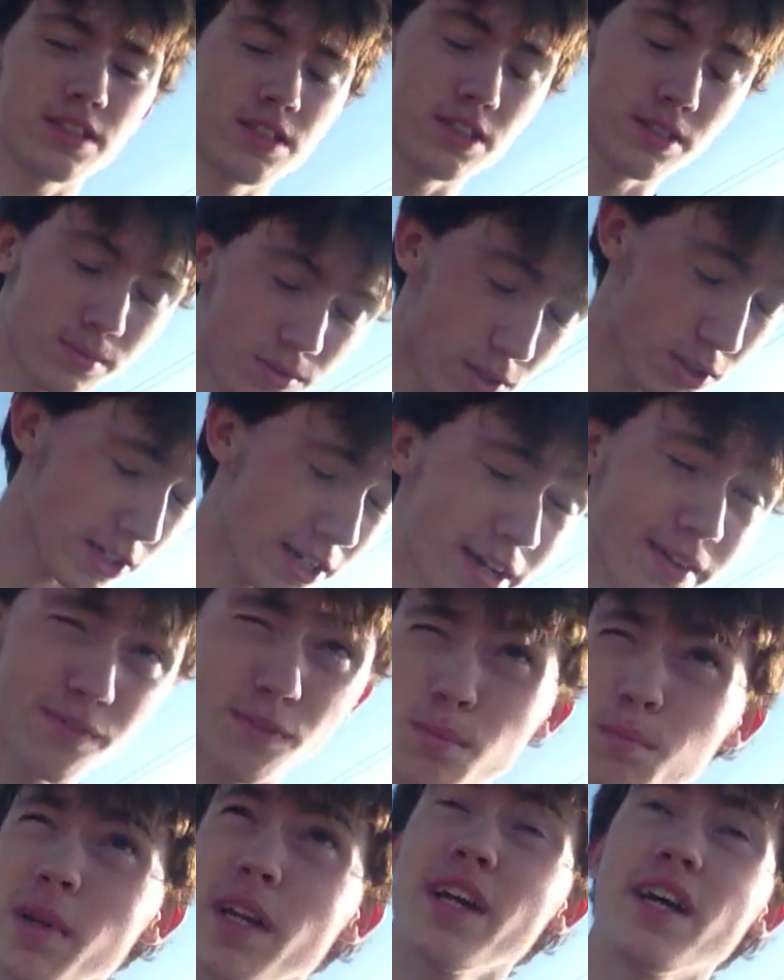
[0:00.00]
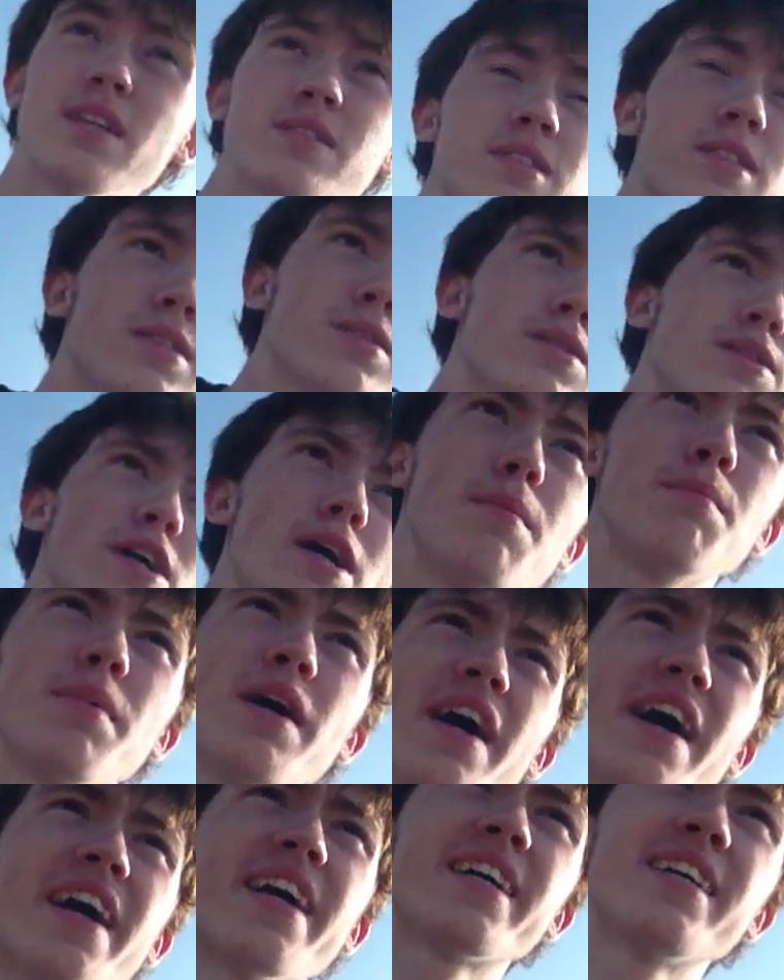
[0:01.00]
subscribe for me, I subscribe
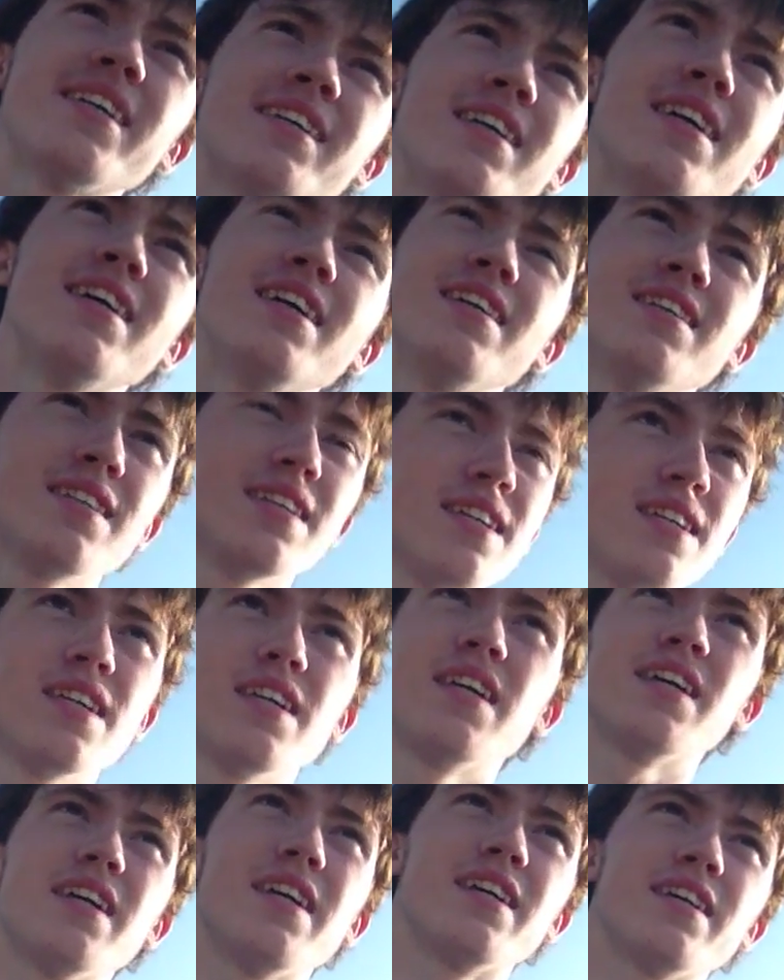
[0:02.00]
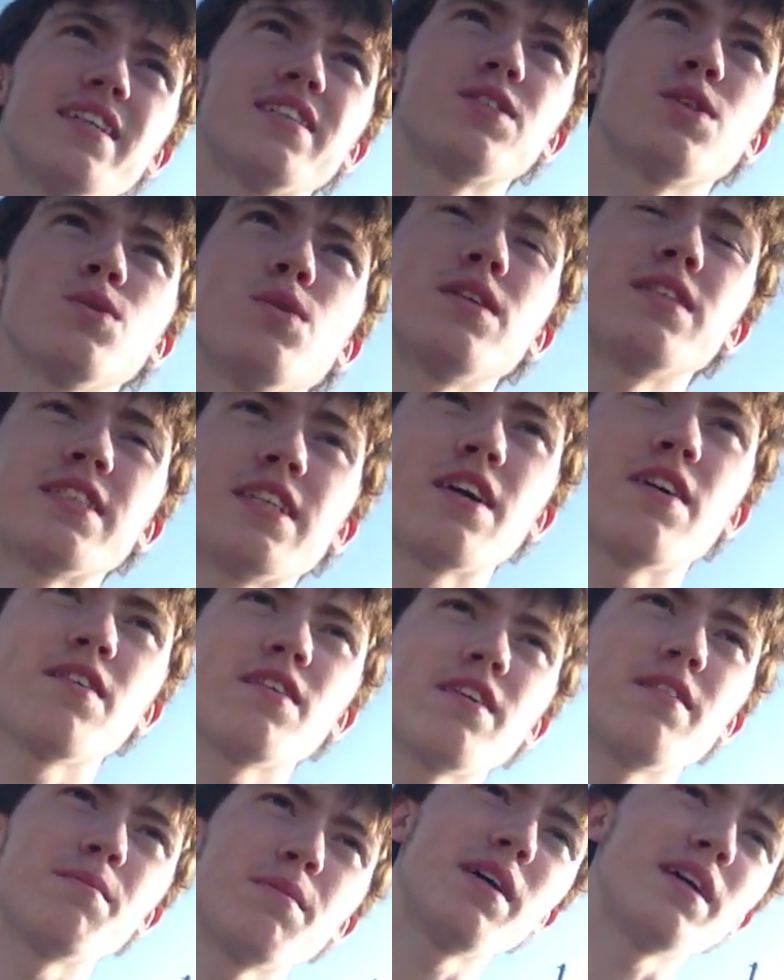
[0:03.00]
back. It's always how
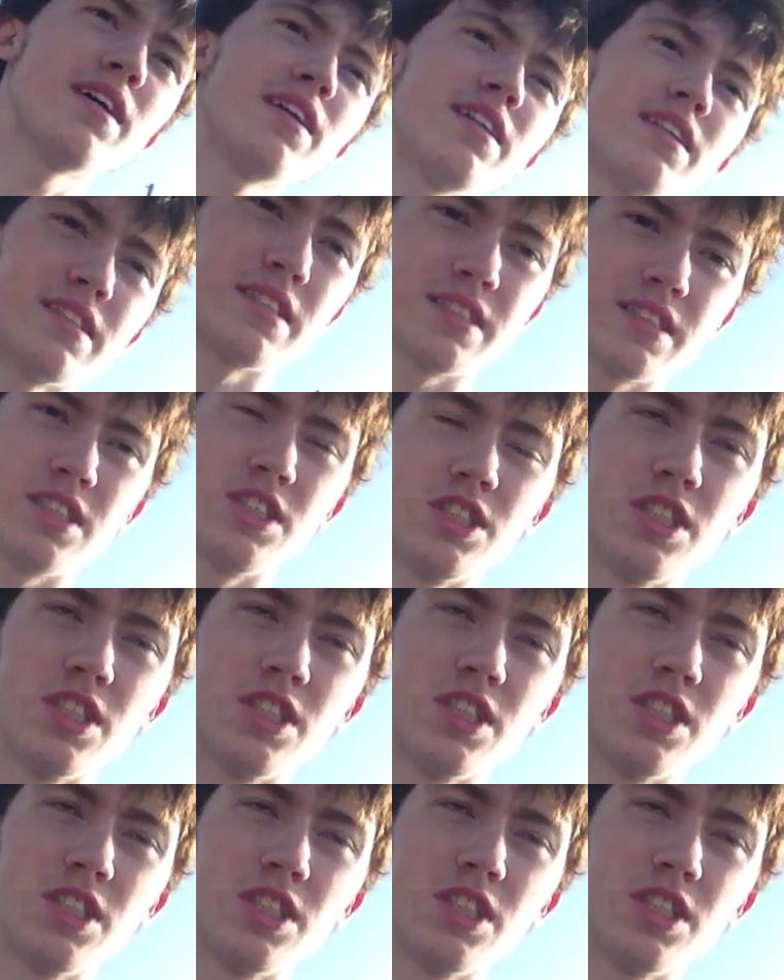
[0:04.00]
I've been. It's